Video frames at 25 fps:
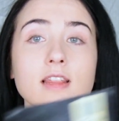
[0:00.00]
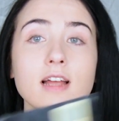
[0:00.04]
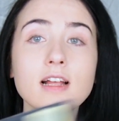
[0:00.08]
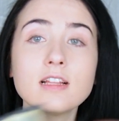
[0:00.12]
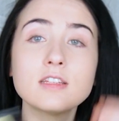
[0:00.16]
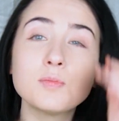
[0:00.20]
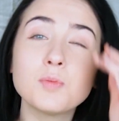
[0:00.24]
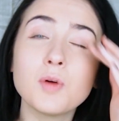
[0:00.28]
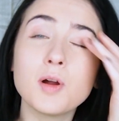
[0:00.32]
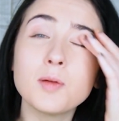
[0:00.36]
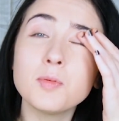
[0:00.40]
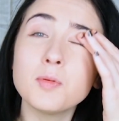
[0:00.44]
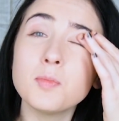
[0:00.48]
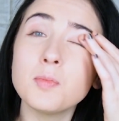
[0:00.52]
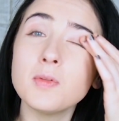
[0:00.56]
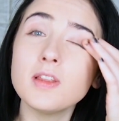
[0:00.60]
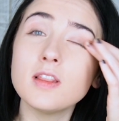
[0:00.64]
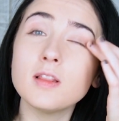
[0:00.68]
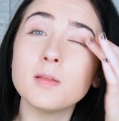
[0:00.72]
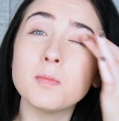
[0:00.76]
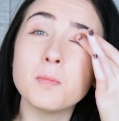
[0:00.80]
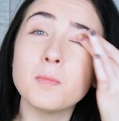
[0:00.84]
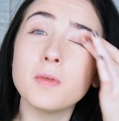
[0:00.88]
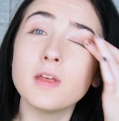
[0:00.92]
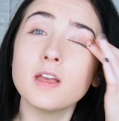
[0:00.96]
that's probably
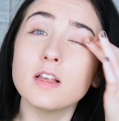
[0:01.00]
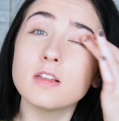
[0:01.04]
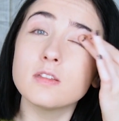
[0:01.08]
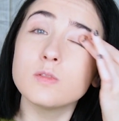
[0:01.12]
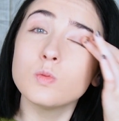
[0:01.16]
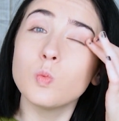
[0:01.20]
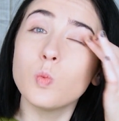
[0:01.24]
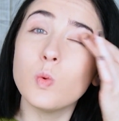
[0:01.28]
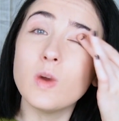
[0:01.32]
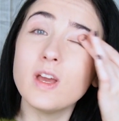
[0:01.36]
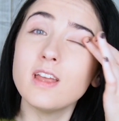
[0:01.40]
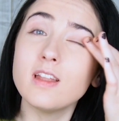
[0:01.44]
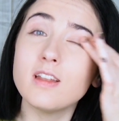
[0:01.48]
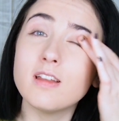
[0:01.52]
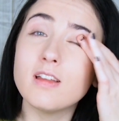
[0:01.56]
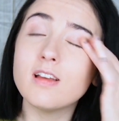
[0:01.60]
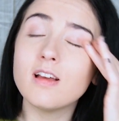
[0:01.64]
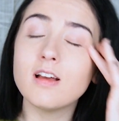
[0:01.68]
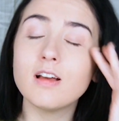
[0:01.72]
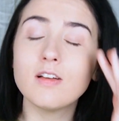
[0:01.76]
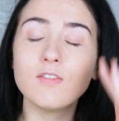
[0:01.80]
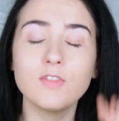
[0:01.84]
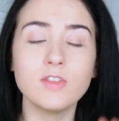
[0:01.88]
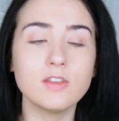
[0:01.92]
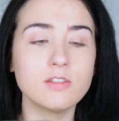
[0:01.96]
the biggest win
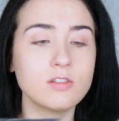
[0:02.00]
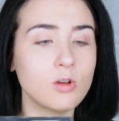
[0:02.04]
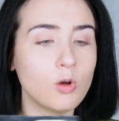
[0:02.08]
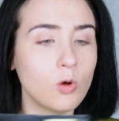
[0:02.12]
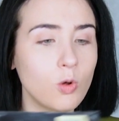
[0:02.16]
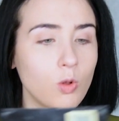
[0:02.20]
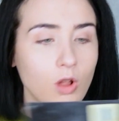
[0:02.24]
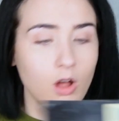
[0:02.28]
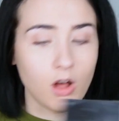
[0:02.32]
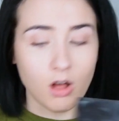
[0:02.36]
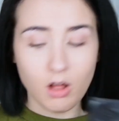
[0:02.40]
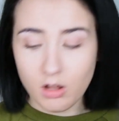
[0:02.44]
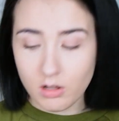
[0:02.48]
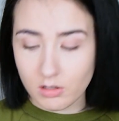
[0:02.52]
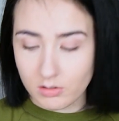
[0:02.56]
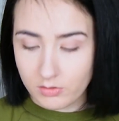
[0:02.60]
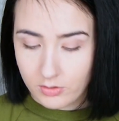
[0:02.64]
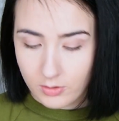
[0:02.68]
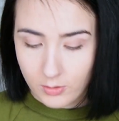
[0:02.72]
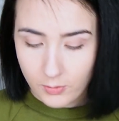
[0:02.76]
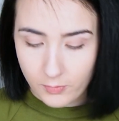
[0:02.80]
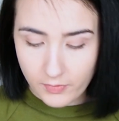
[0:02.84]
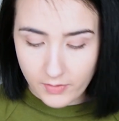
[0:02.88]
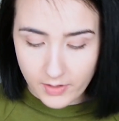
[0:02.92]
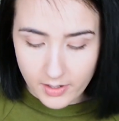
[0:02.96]
of this whole haul
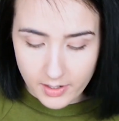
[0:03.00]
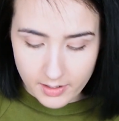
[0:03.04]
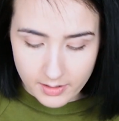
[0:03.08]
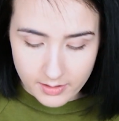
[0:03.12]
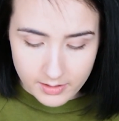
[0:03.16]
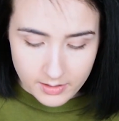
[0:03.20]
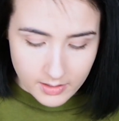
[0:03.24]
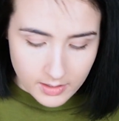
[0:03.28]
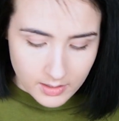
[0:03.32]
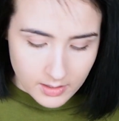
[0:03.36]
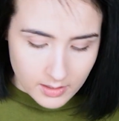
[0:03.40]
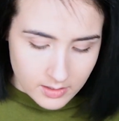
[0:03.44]
so far.